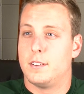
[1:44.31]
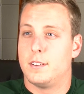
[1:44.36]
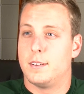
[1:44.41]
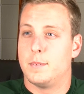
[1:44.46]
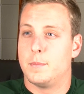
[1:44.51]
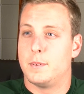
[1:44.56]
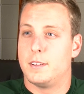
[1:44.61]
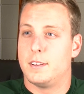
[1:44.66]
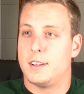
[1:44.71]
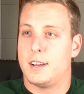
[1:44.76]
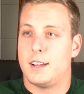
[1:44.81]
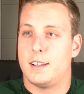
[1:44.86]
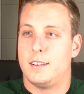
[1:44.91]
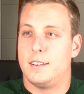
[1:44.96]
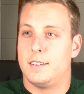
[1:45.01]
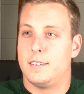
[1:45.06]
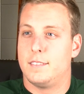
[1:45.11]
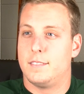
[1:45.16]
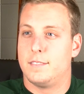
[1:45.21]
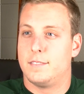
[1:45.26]
I mean, I
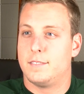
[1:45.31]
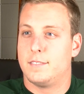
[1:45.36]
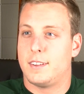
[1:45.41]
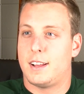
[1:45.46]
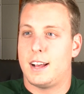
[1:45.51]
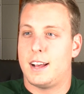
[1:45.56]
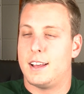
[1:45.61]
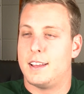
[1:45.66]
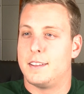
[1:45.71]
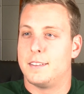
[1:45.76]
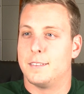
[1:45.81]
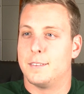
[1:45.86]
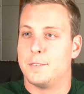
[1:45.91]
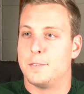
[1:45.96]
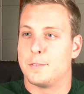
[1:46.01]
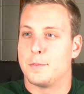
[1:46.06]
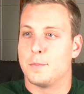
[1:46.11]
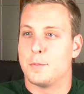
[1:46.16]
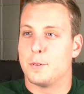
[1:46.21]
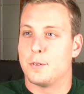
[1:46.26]
hate
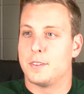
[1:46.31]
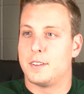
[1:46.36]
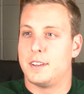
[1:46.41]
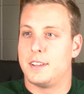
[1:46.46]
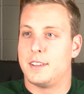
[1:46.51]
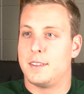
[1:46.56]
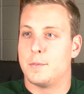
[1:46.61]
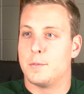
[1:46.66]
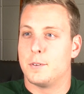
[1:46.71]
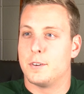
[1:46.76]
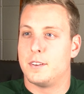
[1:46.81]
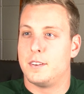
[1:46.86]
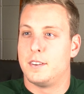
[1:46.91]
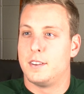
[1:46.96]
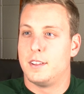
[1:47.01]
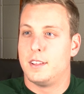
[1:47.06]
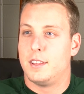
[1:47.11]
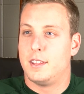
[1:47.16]
losing more than anyone,